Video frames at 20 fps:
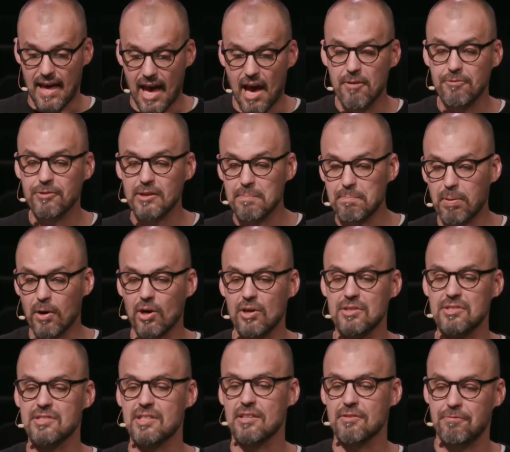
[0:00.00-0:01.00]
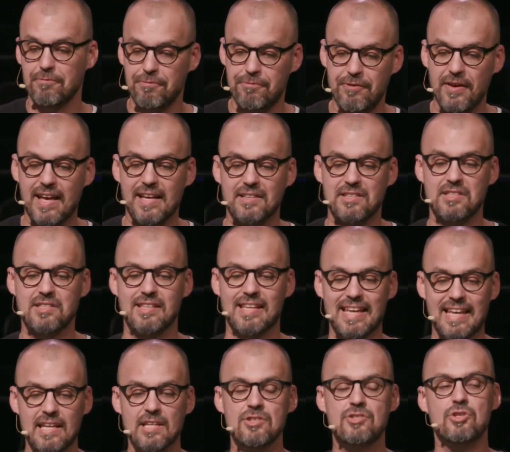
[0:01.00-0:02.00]
Every person fits
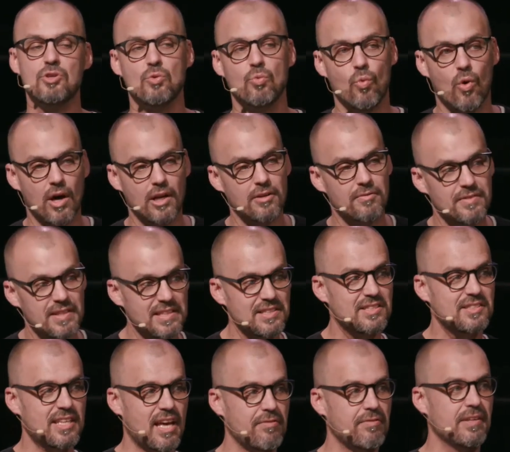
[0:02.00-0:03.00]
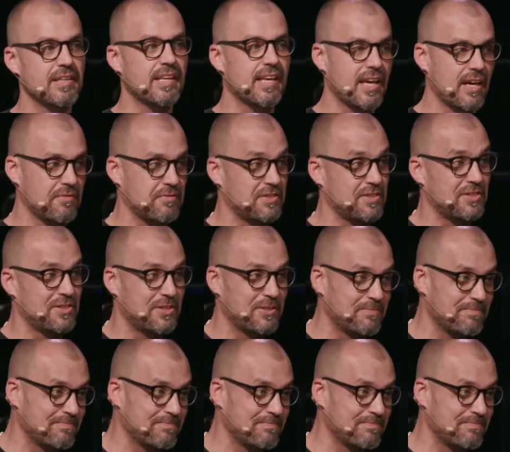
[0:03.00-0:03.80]
into one of these seven gifts.